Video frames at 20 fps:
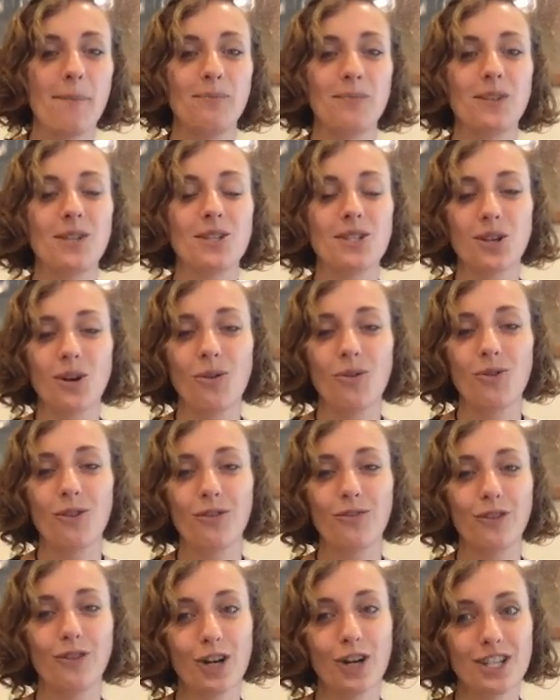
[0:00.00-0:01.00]
So
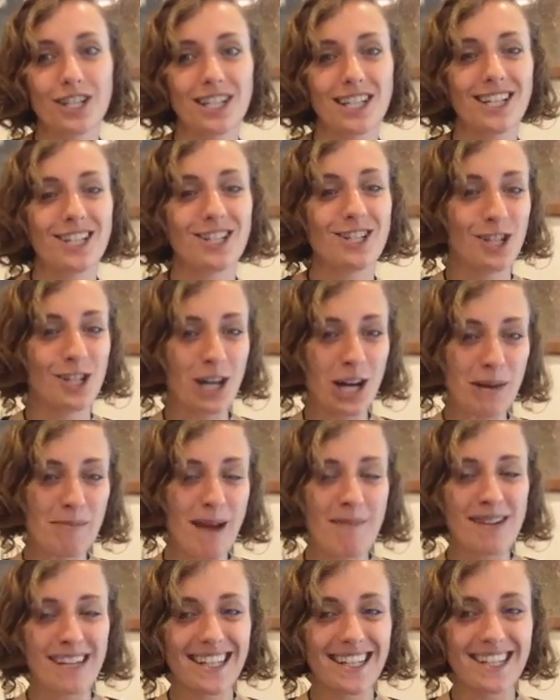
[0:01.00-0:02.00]
the first term
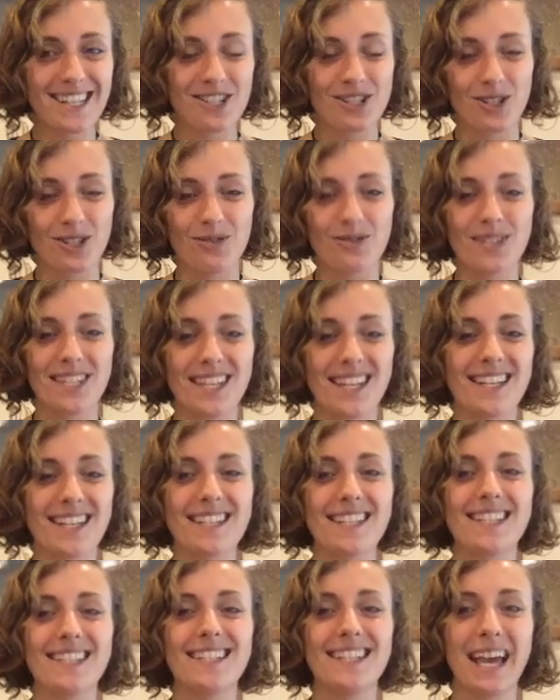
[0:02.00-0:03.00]
I'm going to introduce
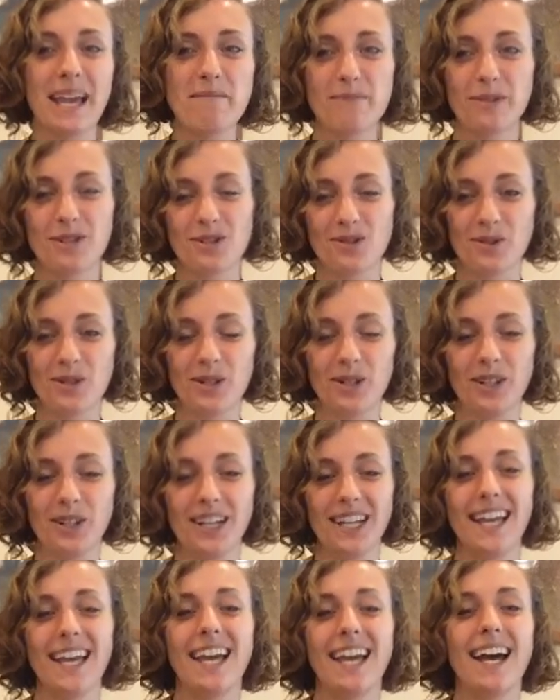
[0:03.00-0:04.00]
is night
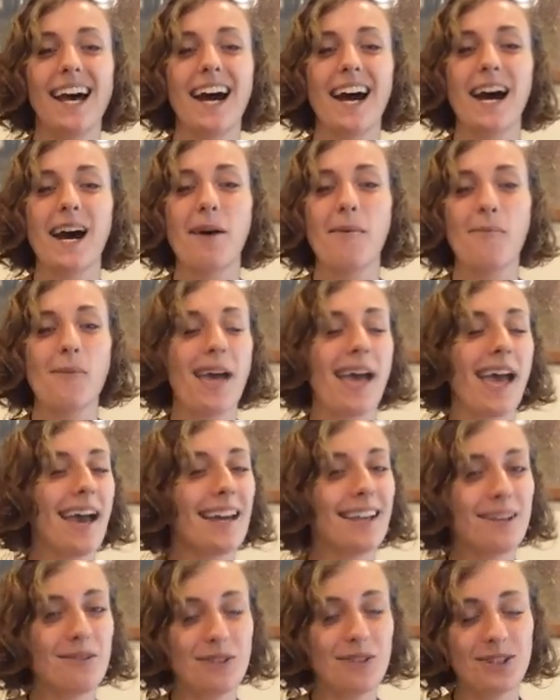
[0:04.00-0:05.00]
patrol.
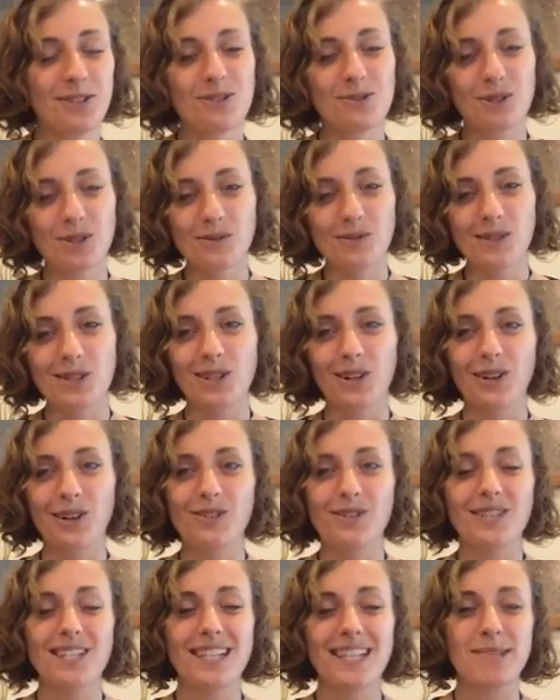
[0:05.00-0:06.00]
Anyone who's worked with
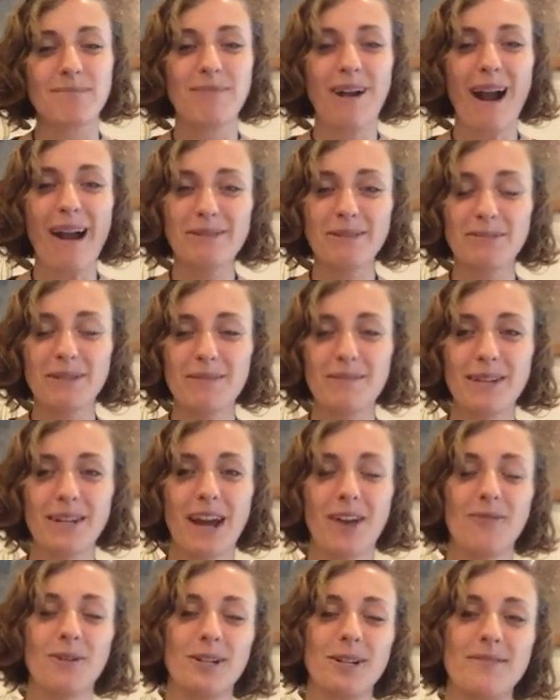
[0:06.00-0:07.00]
turtles has probably been
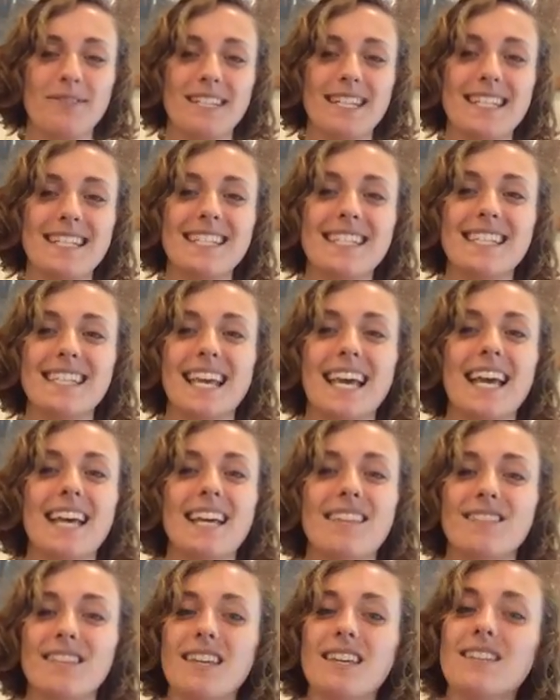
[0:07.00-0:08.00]
on one of these.
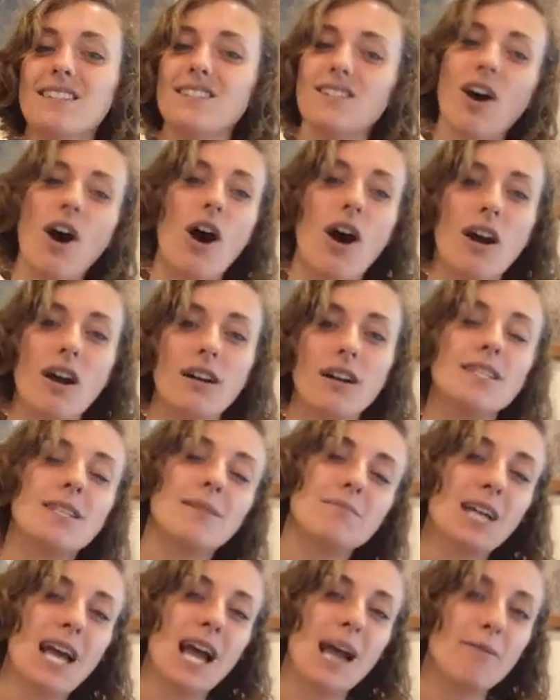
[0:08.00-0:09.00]
These are
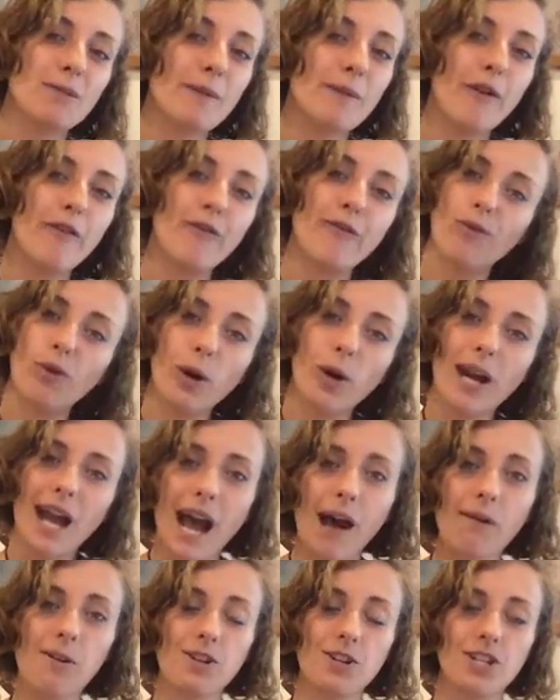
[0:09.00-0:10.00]
sometimes about
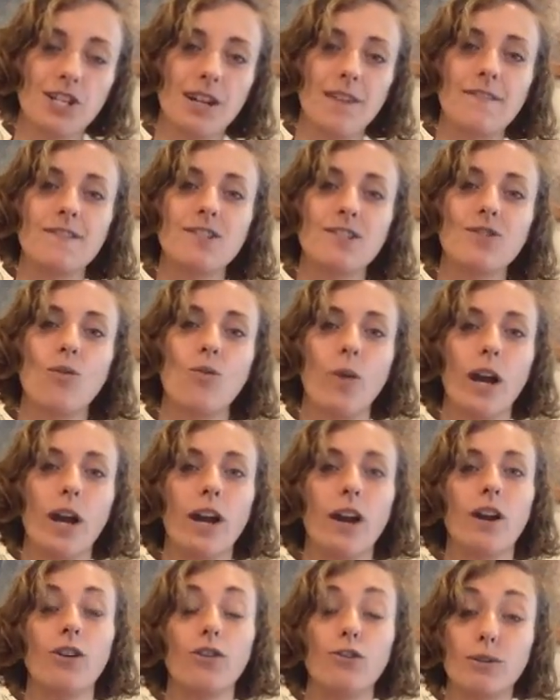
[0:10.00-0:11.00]
4-hour shifts
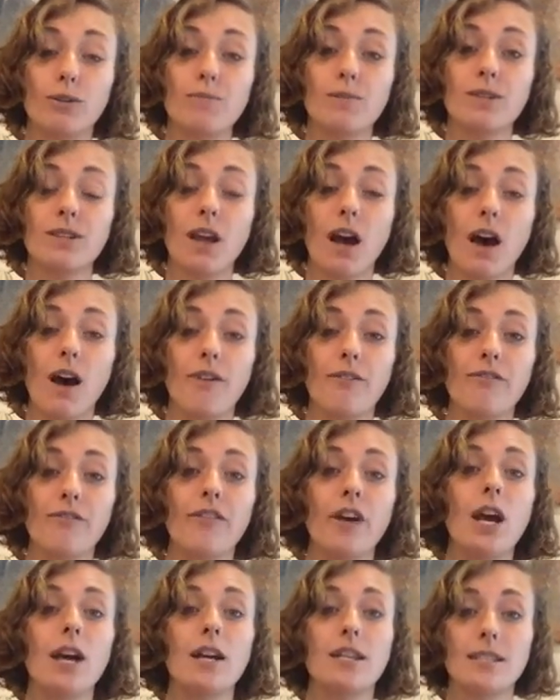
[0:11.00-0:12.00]
where groups of
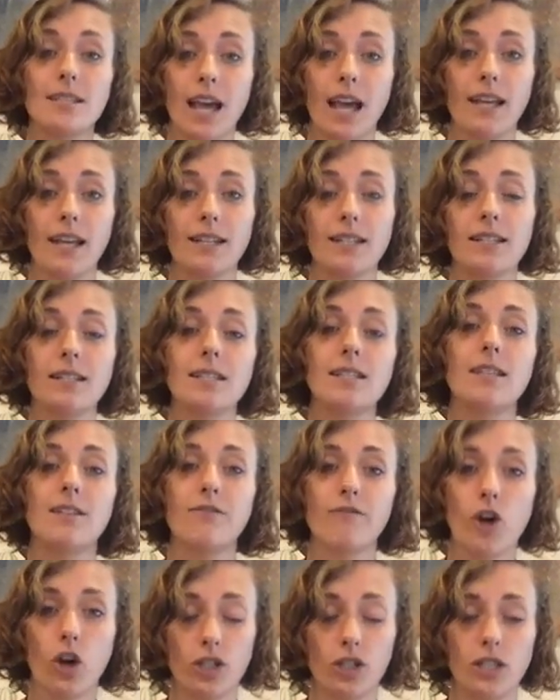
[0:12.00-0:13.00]
scientists
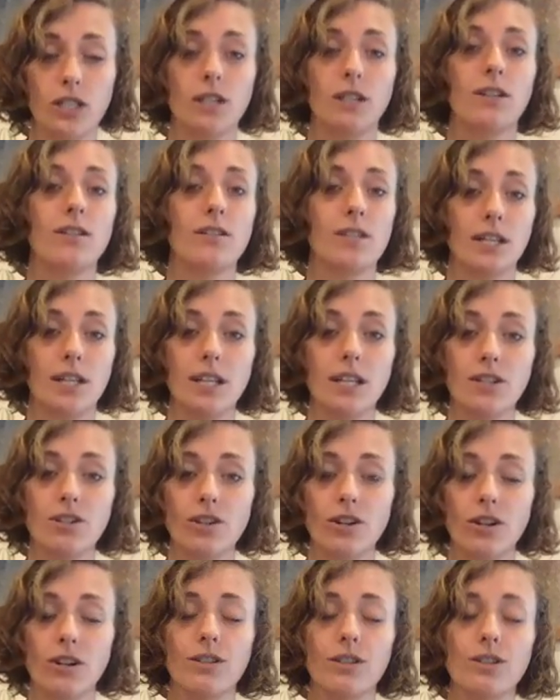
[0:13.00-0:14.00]
and volunteers and
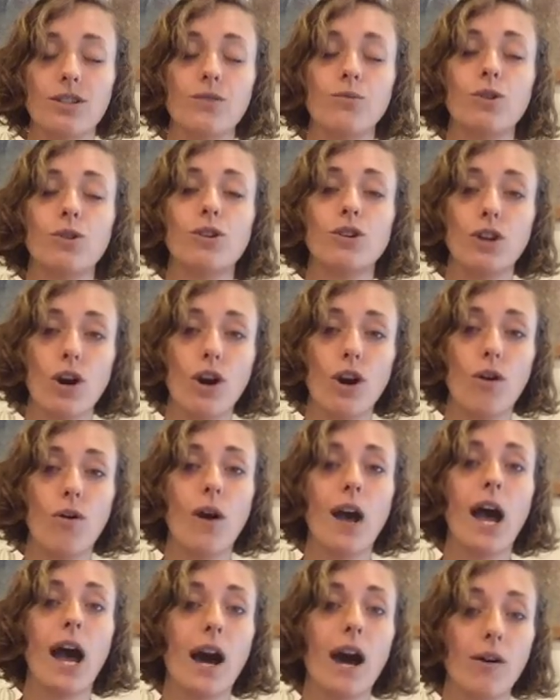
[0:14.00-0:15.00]
interns will
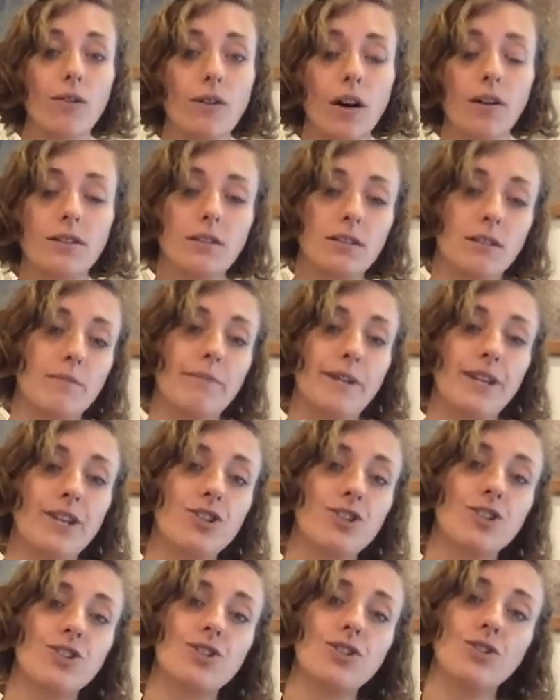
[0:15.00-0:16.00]
go out onto the
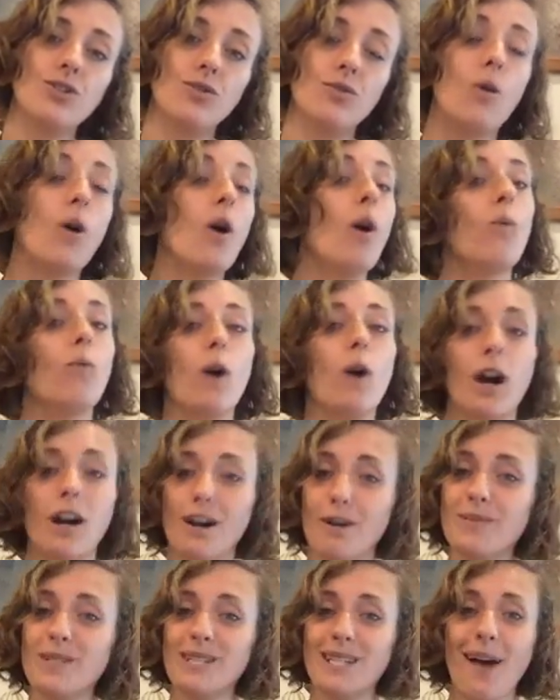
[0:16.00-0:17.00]
beach to walk
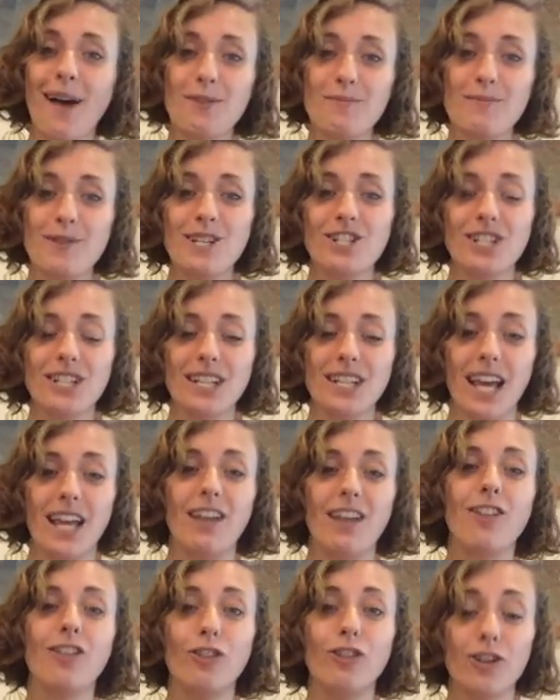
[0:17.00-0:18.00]
up and down the beach at
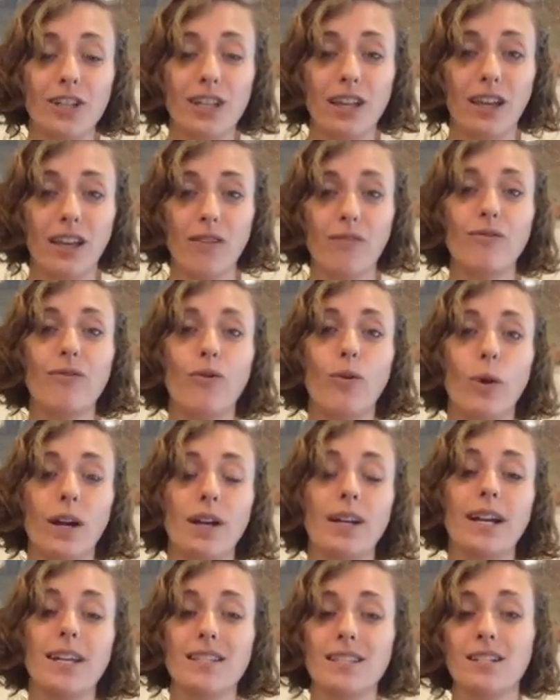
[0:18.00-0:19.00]
night looking for
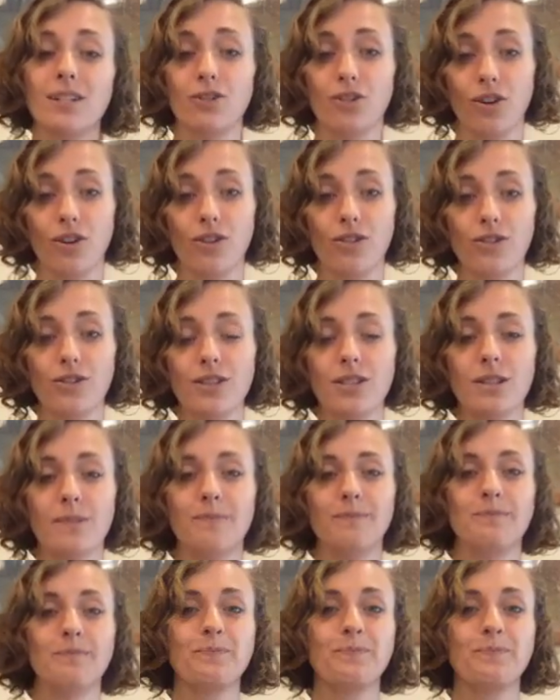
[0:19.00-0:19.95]
nesting turtles.